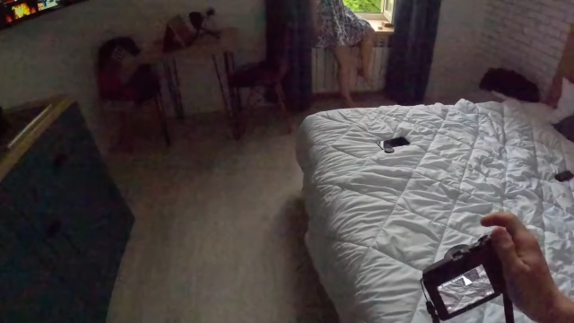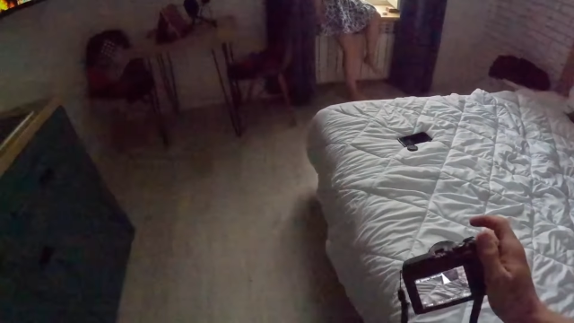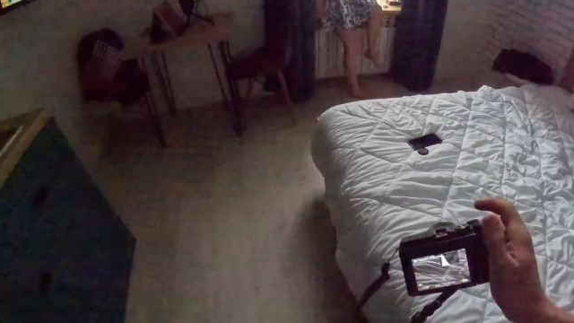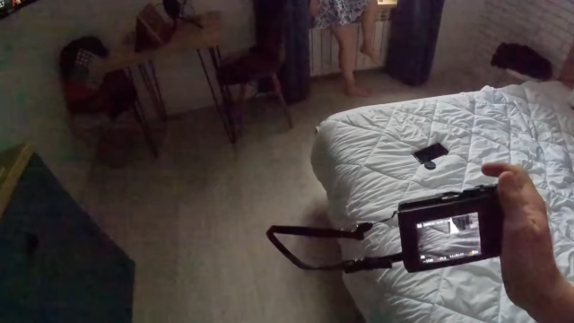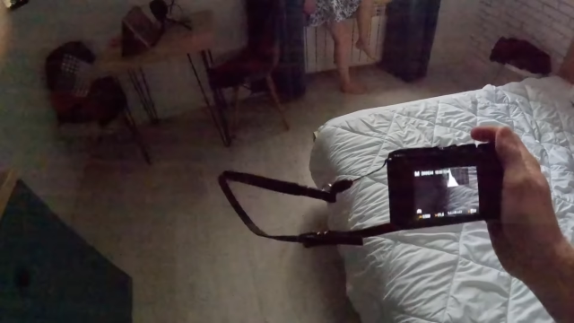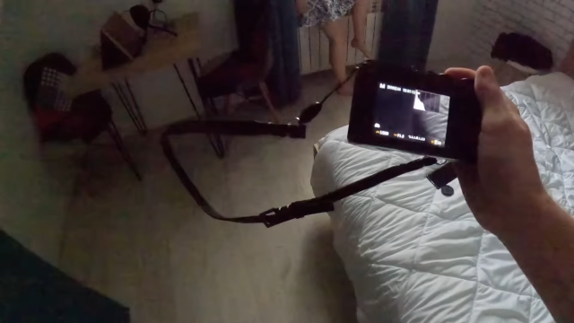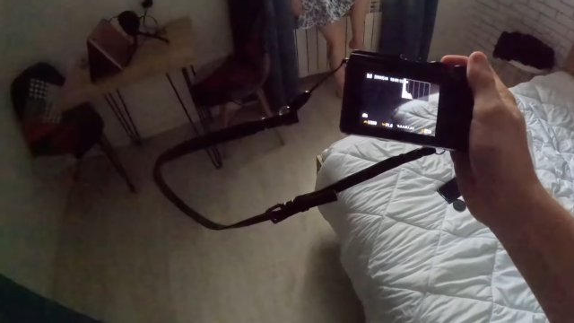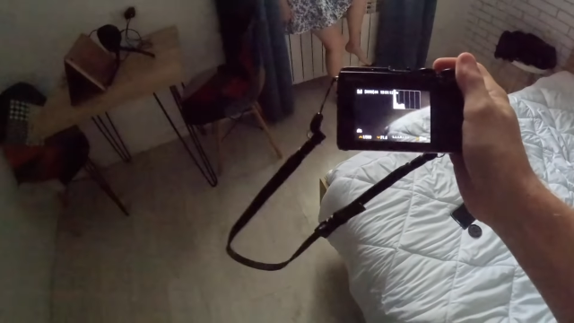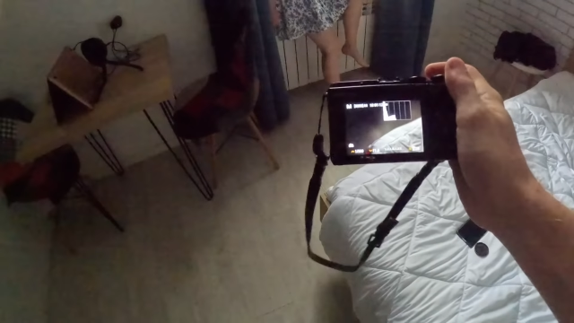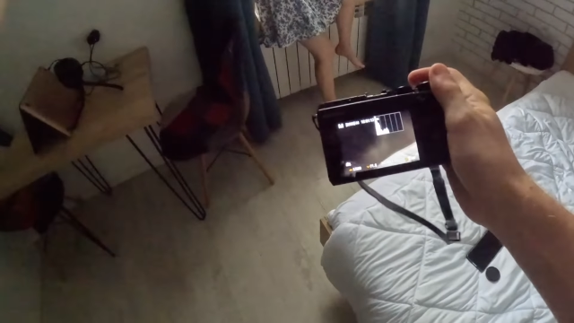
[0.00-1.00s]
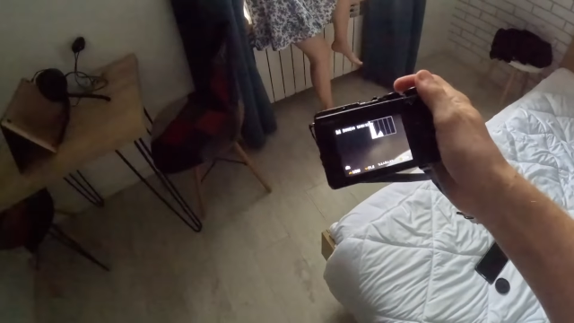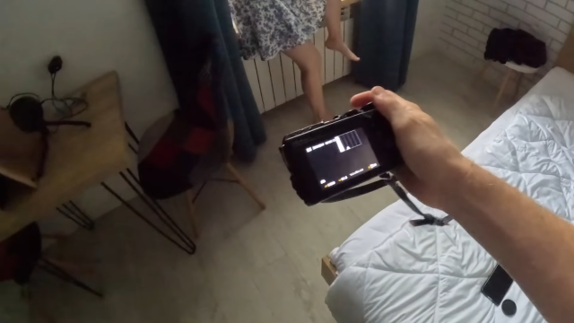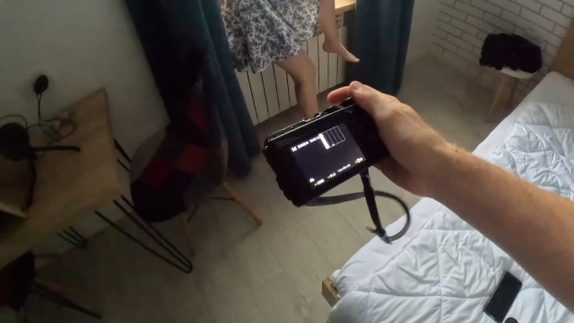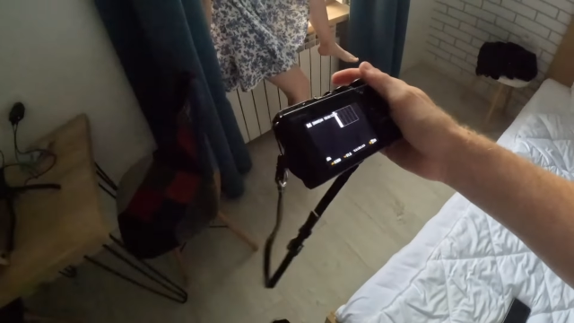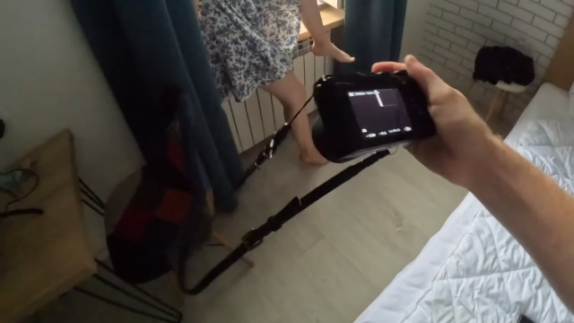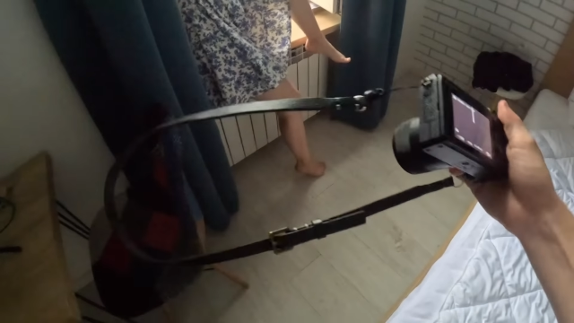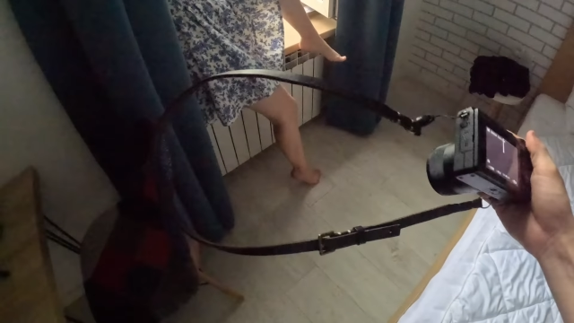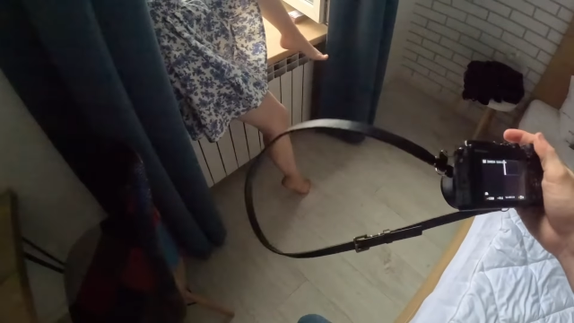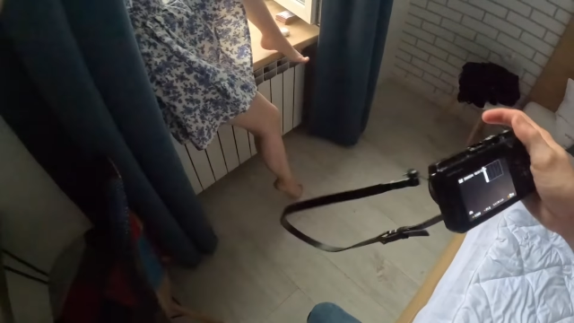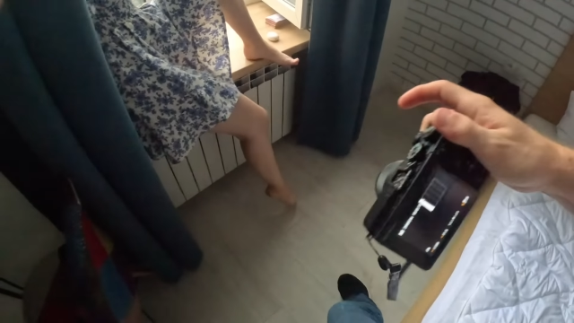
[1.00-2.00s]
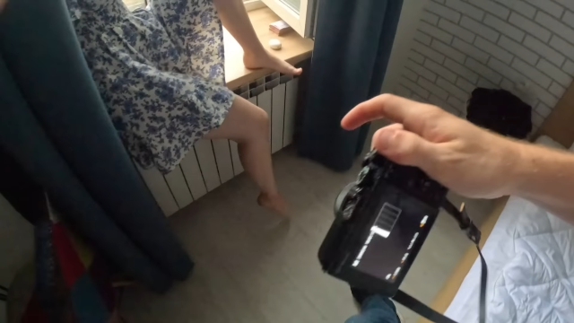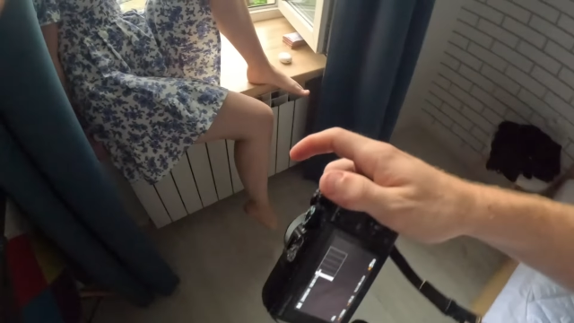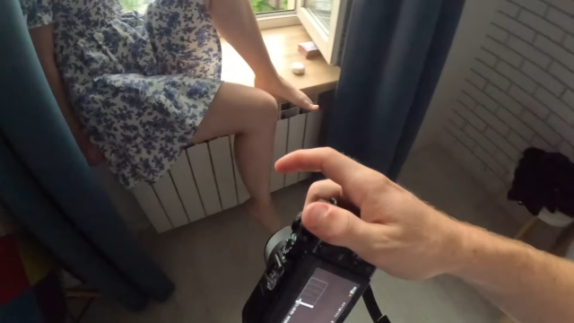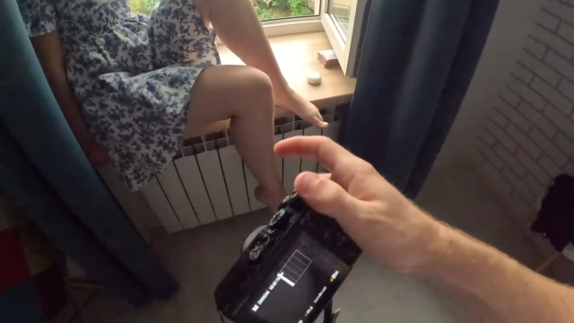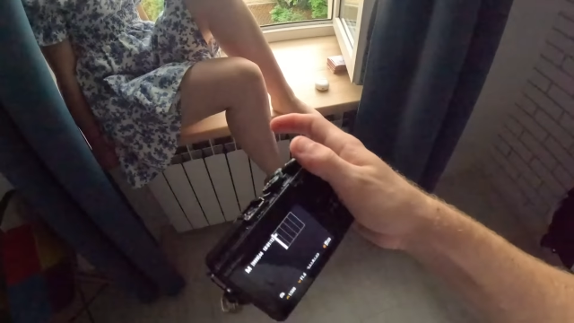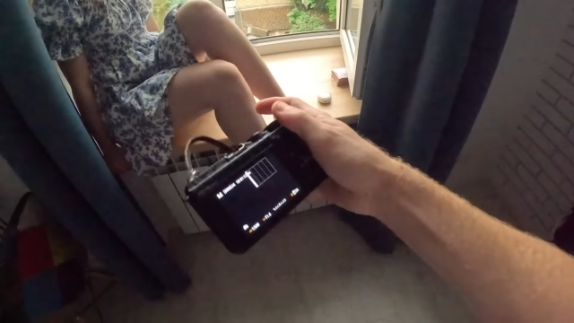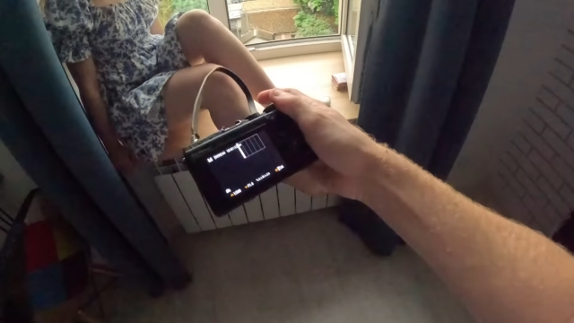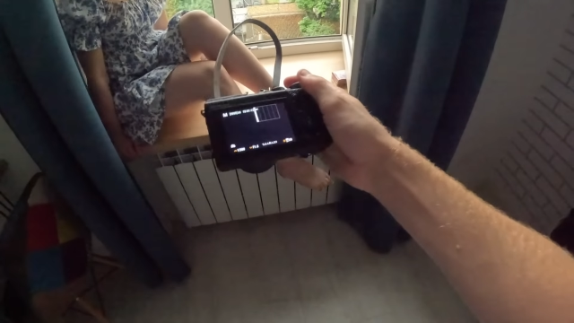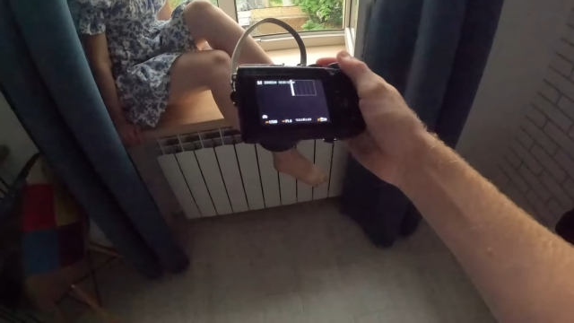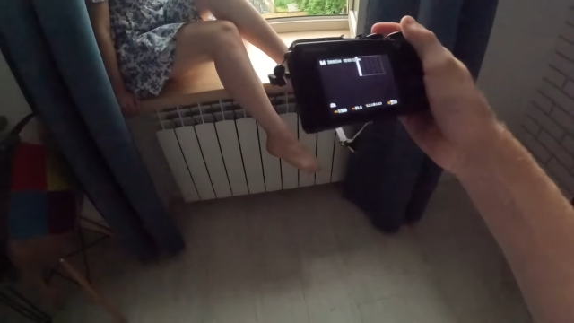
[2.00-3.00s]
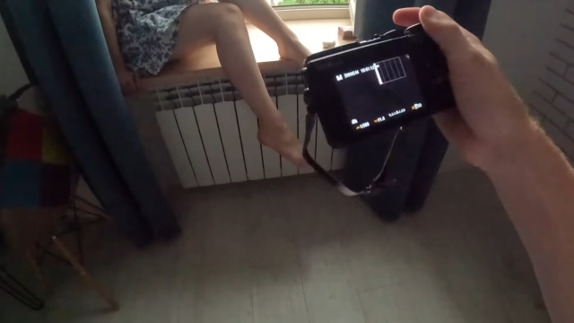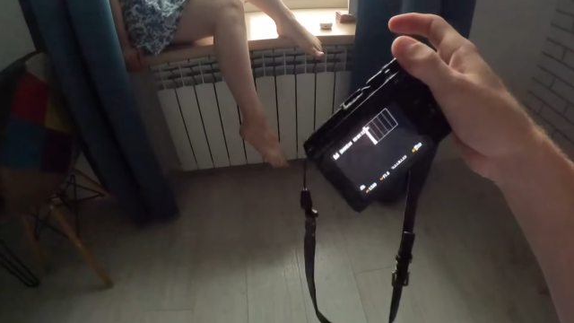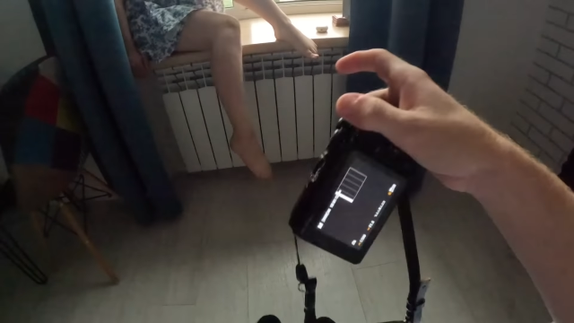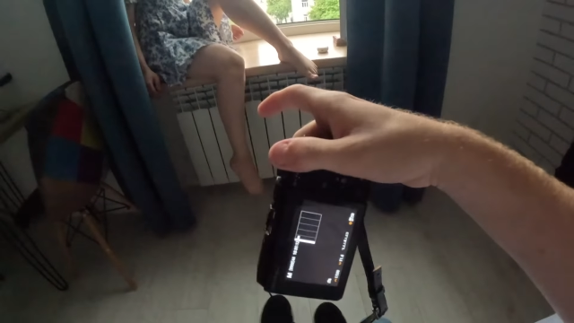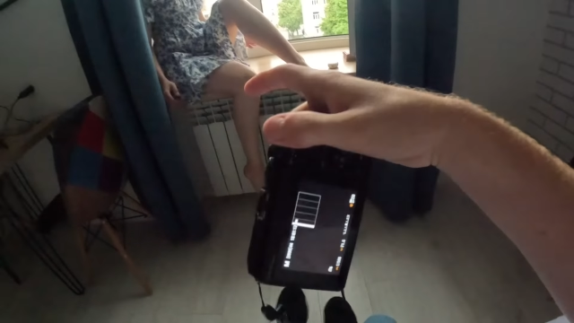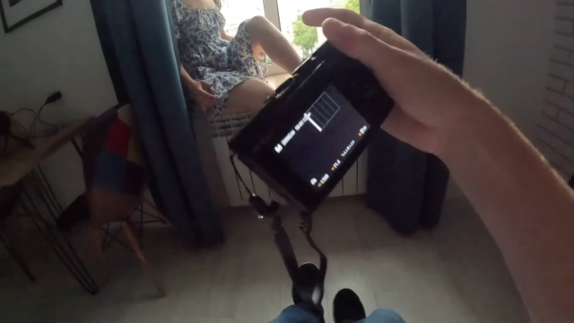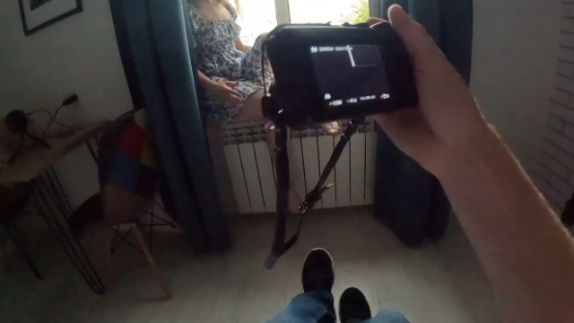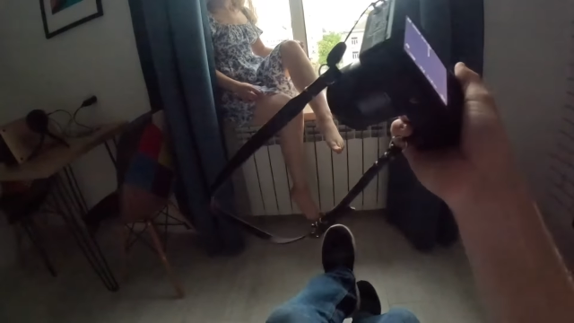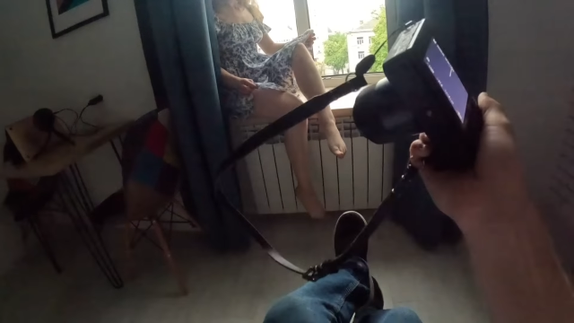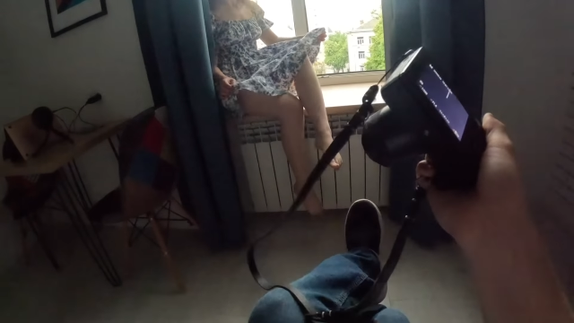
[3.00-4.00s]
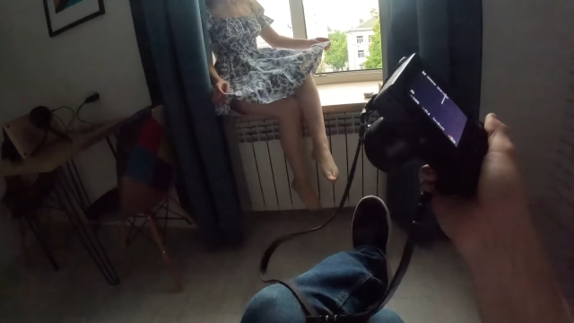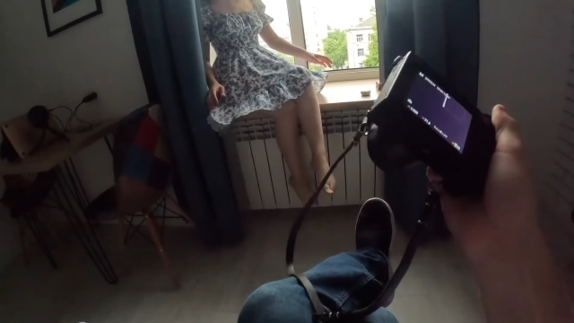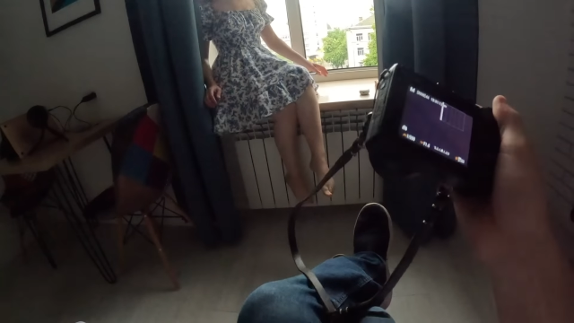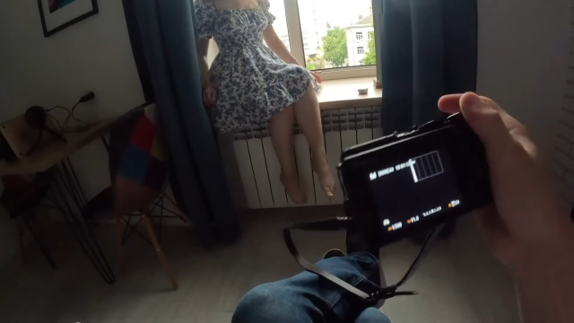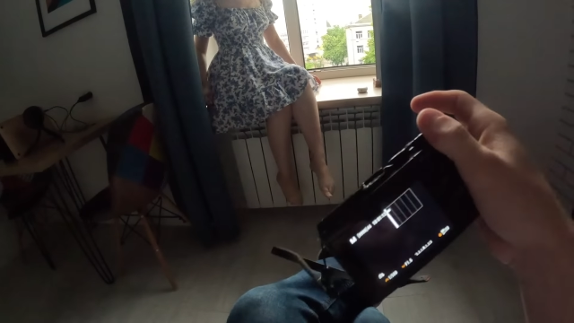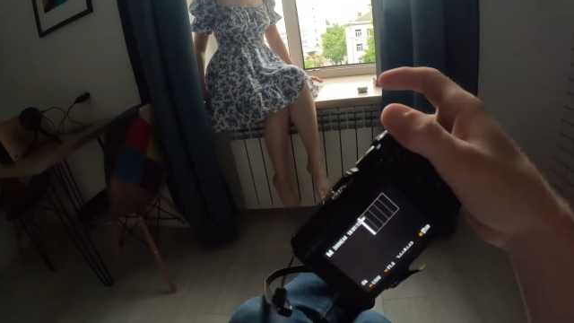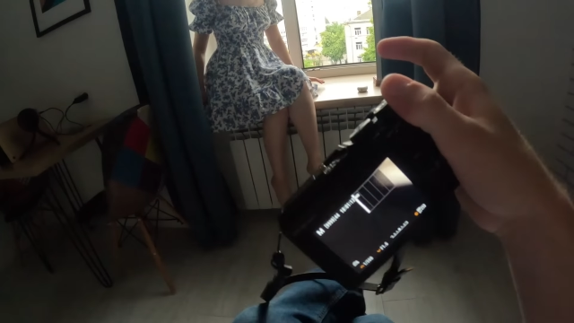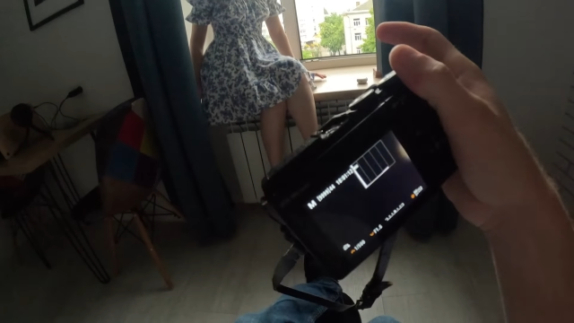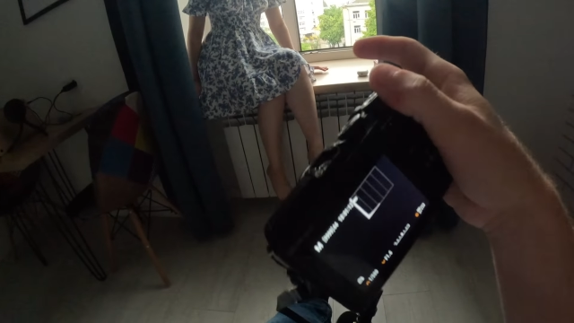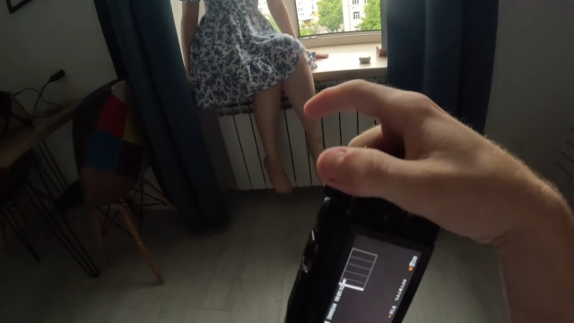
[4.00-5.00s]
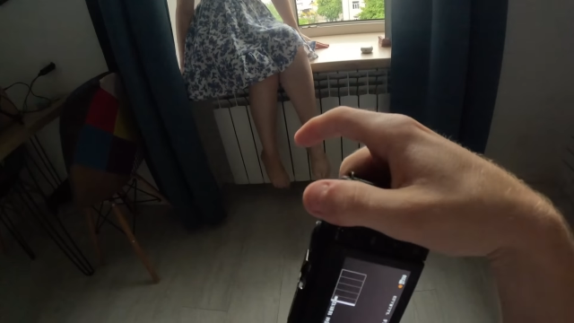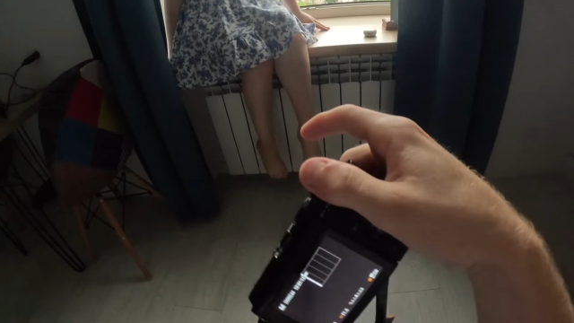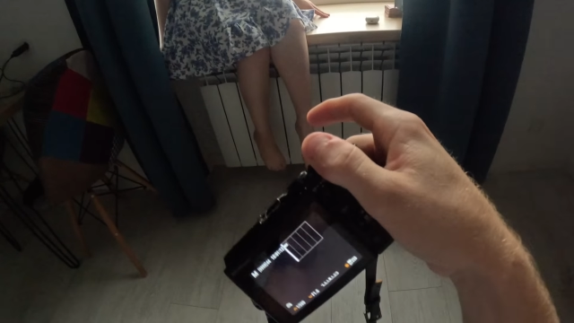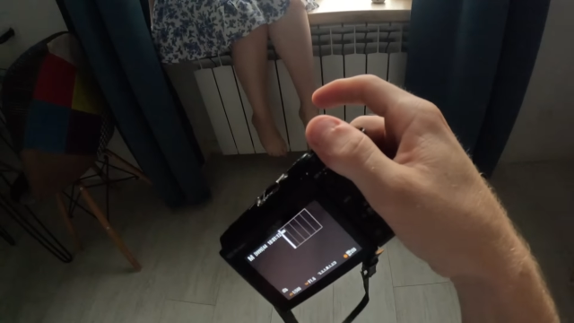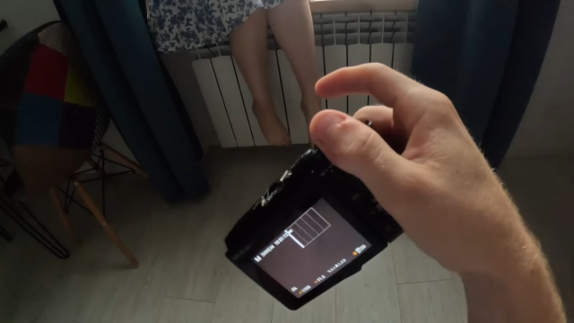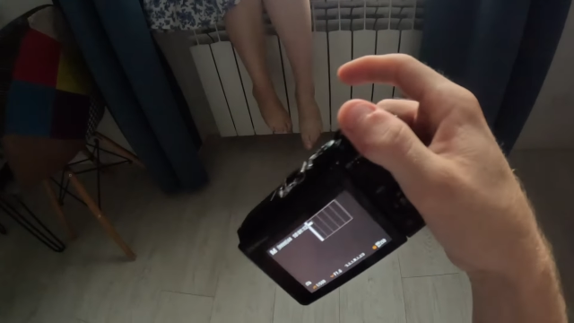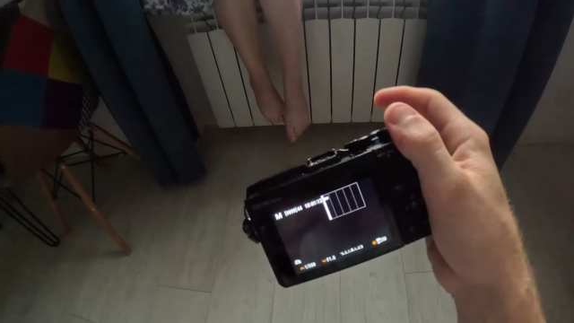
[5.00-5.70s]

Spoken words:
No face is visible, so there are no lips to read.